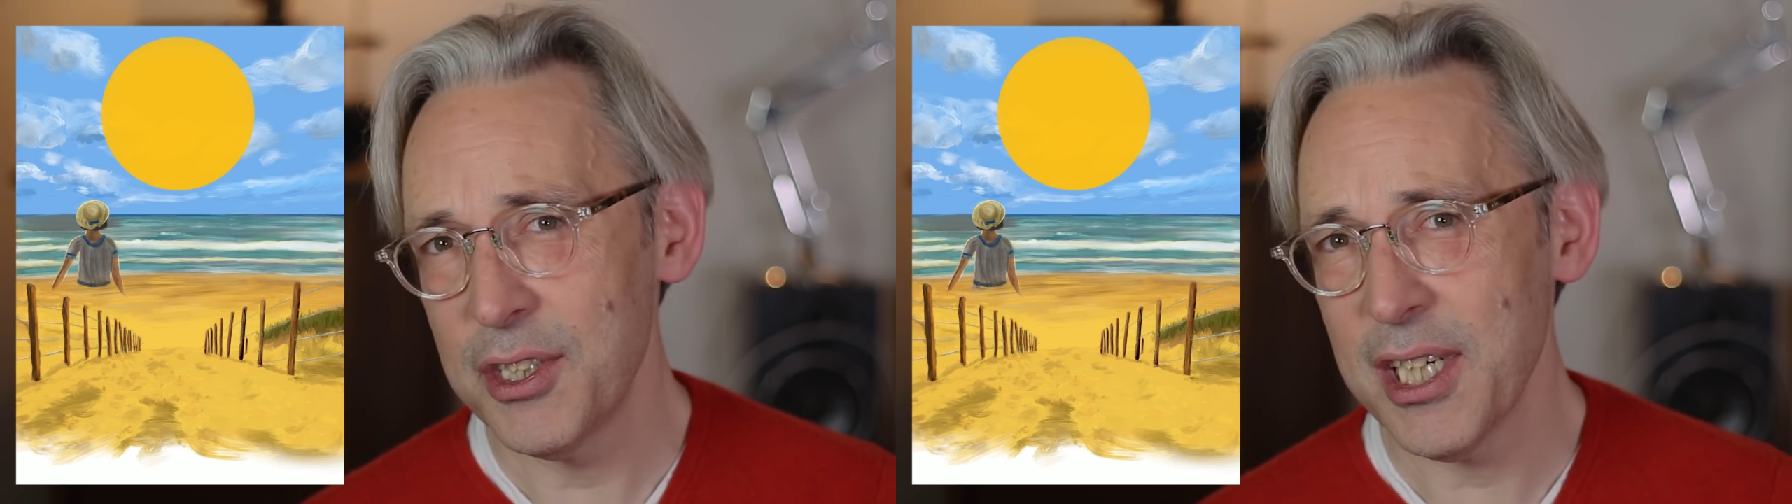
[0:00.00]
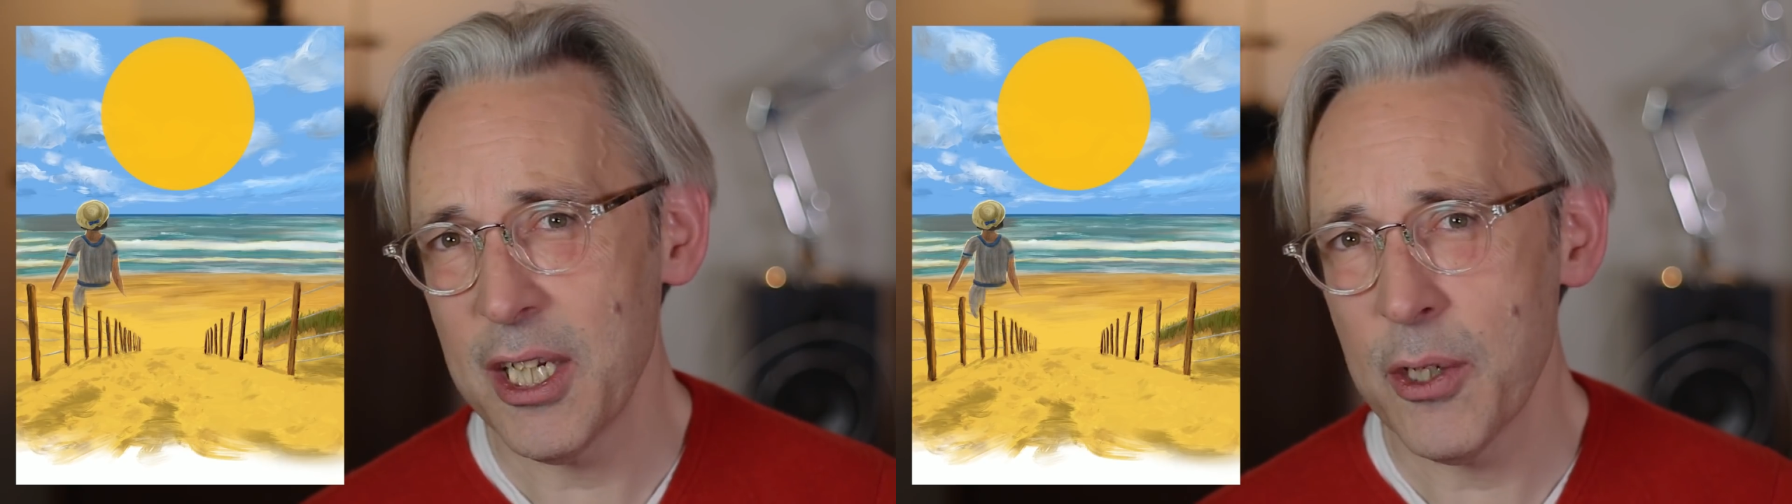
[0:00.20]

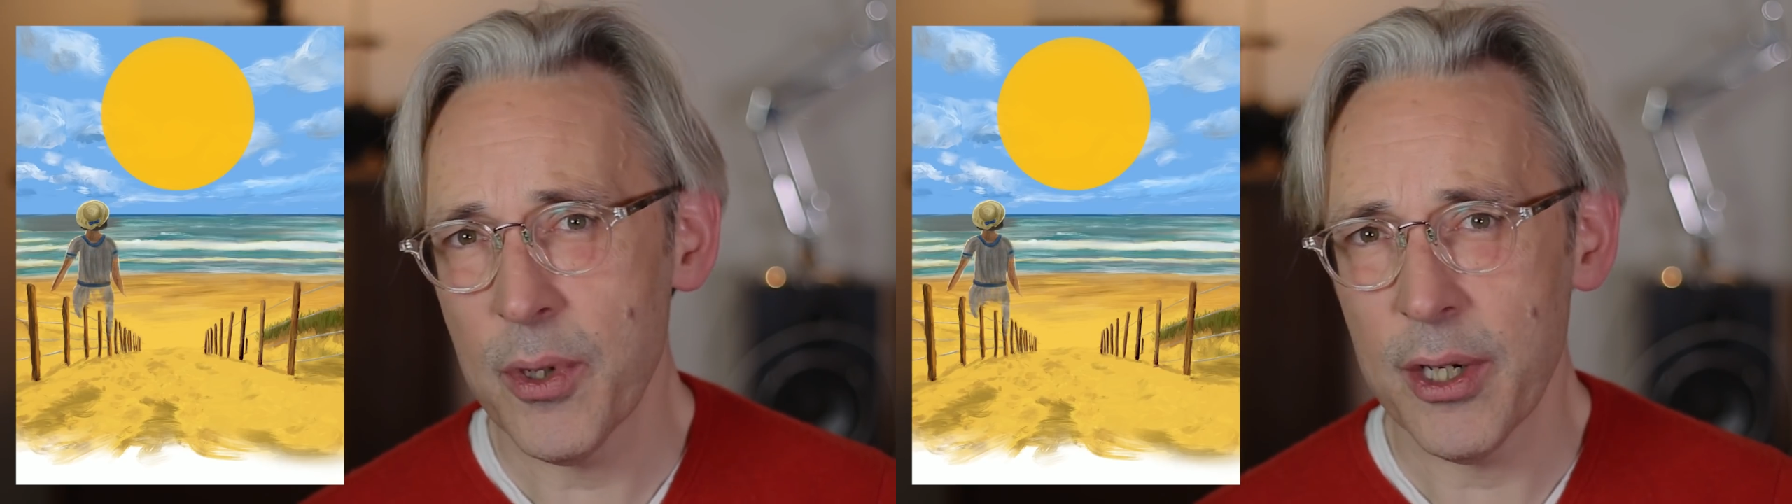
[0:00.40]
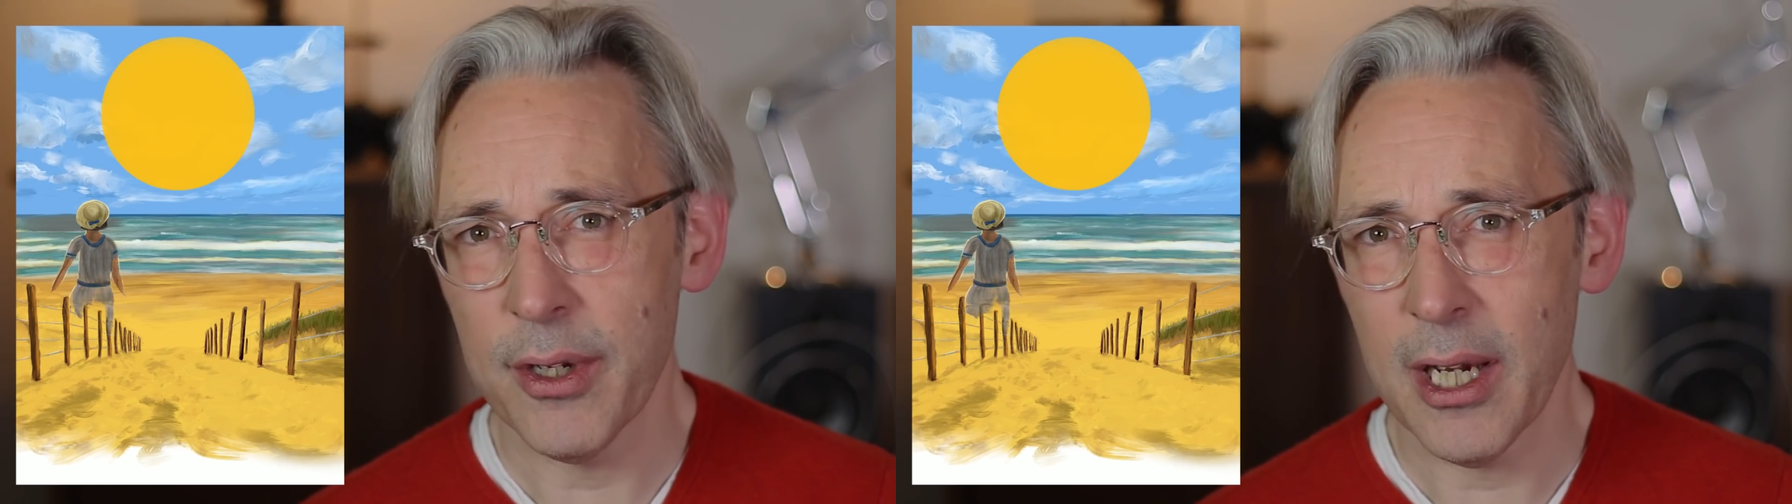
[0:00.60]

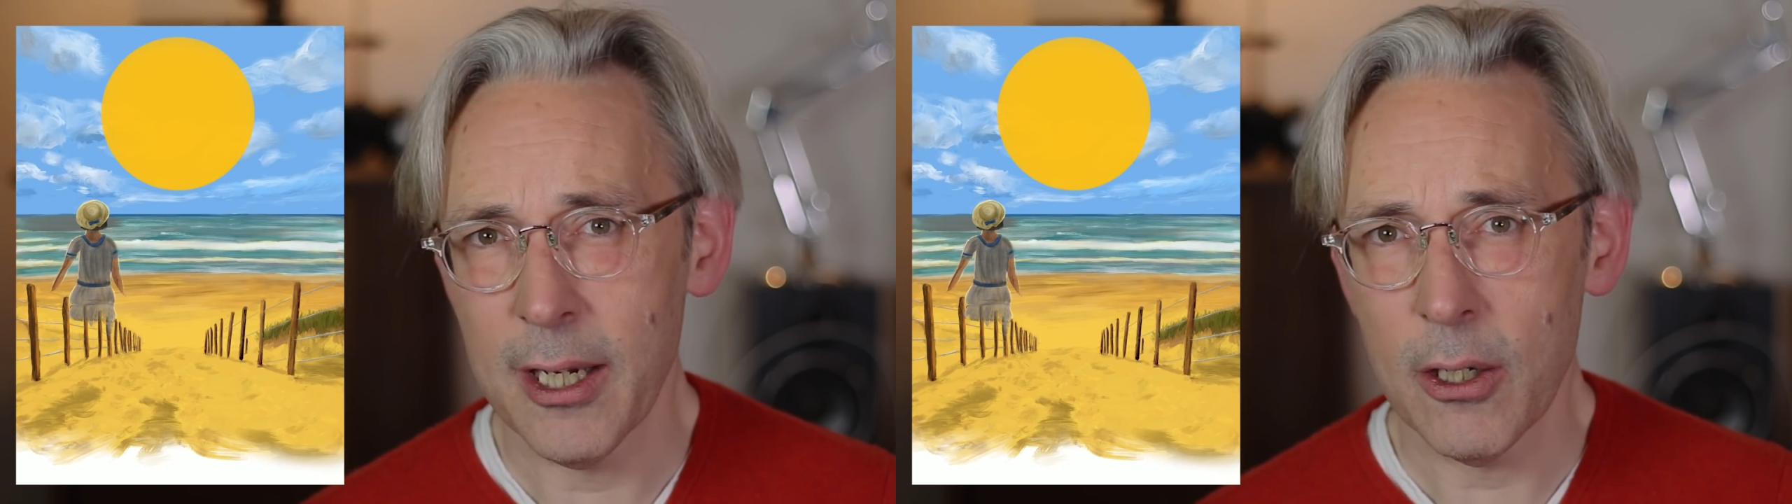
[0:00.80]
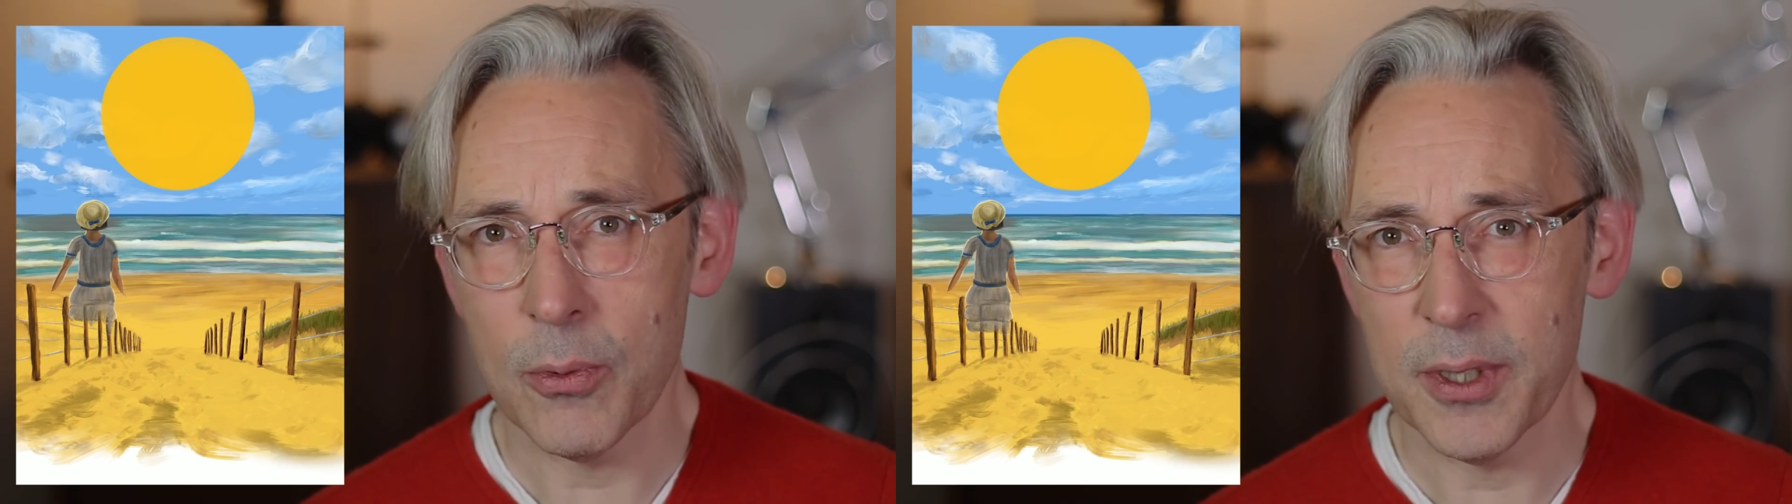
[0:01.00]
January
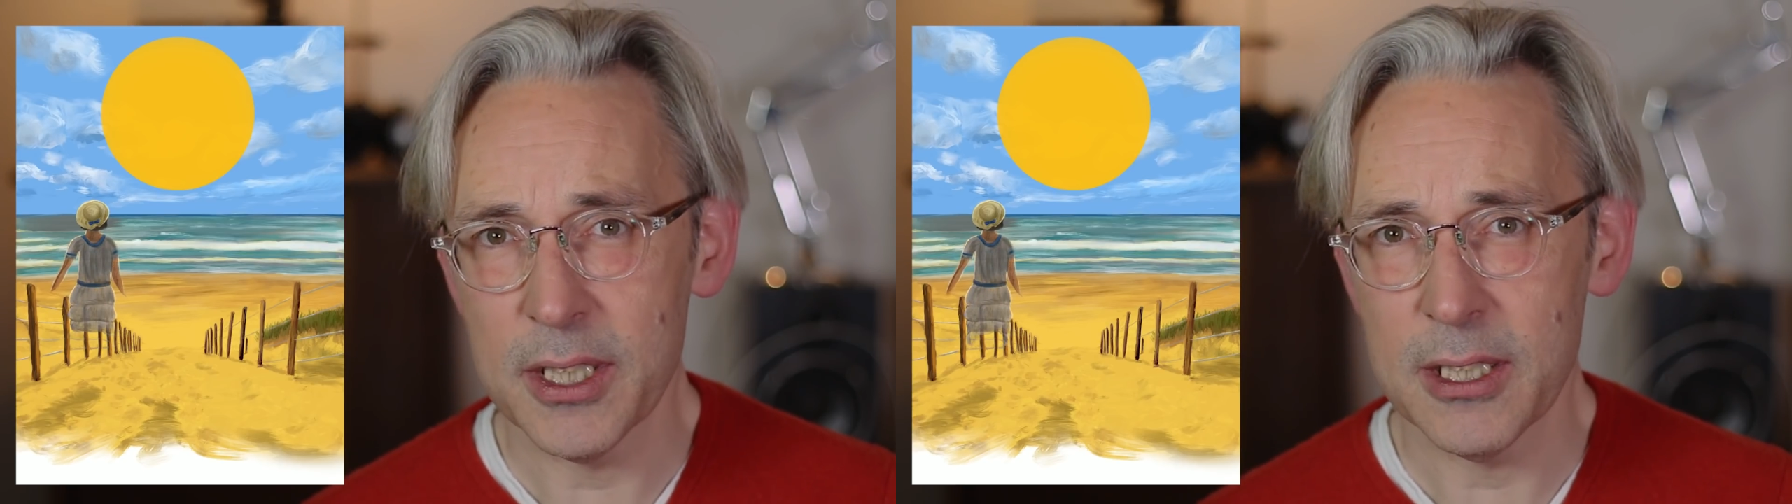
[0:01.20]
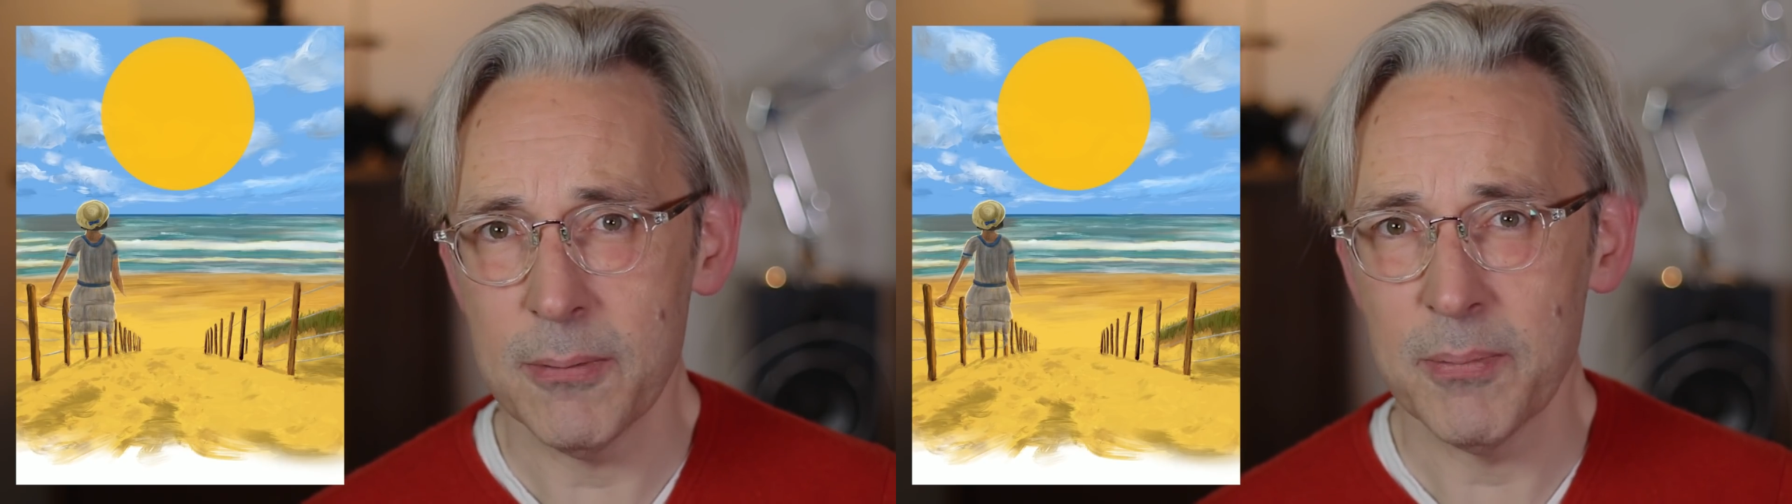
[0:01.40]
I
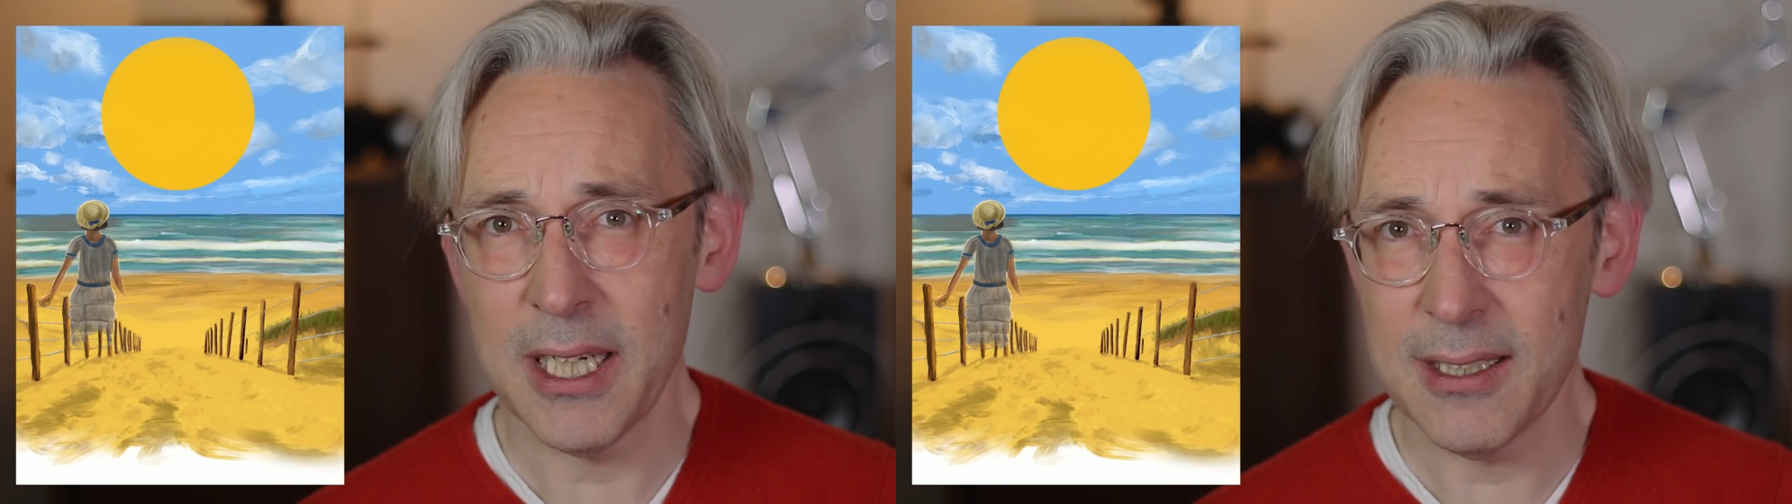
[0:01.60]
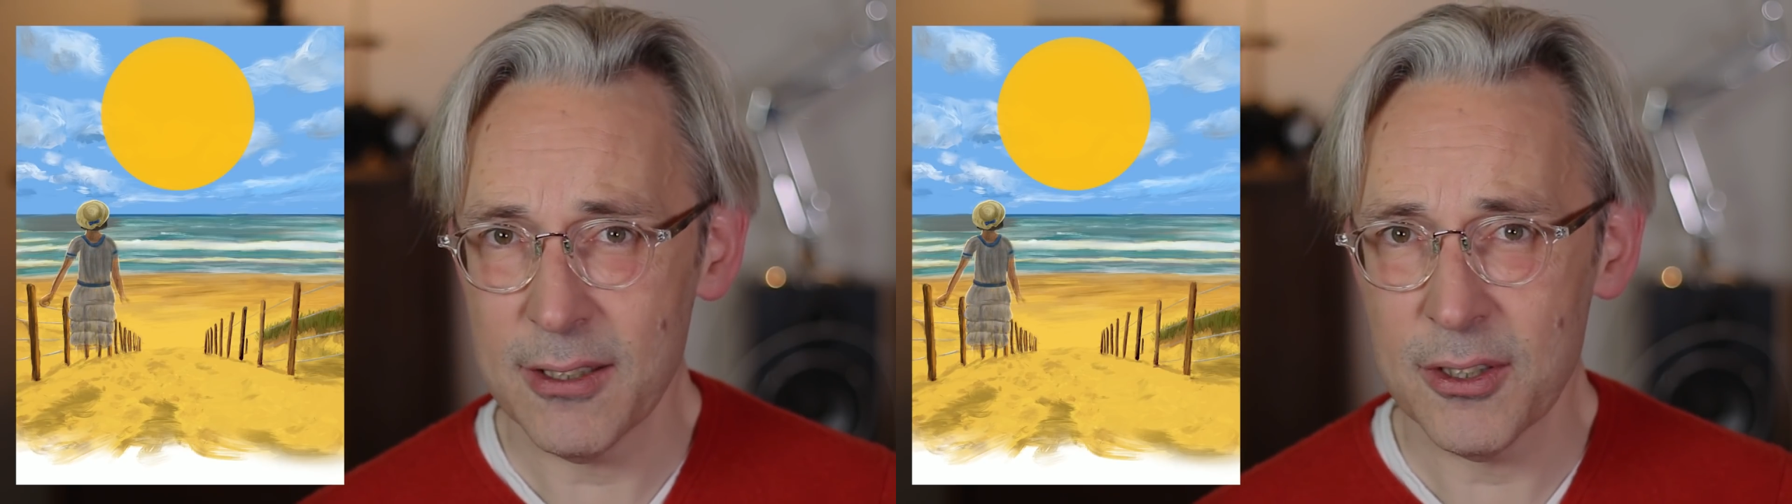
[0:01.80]
already
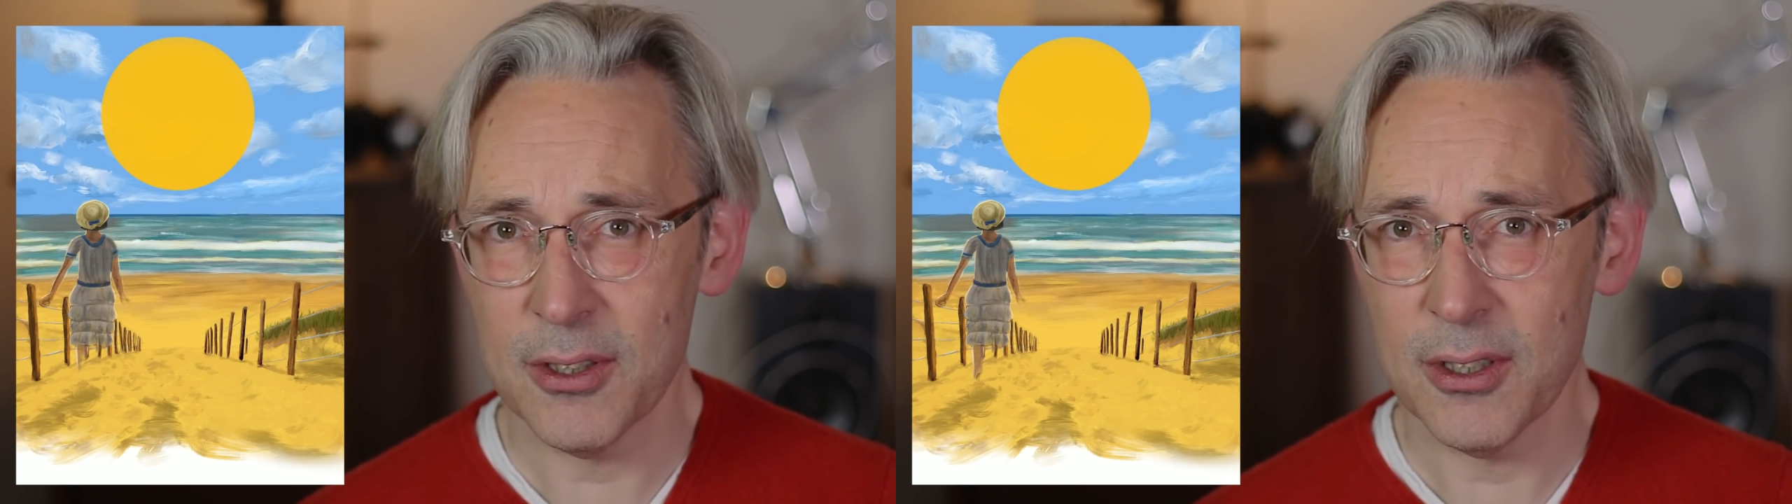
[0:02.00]
painted